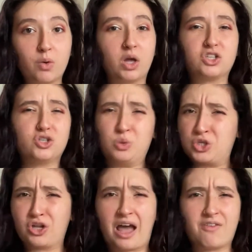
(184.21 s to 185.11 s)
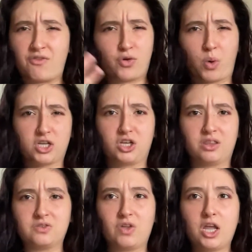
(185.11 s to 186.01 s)
which you should have if you're watching
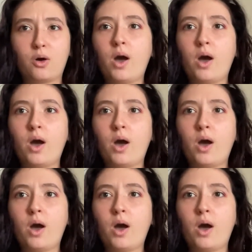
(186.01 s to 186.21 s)
this video.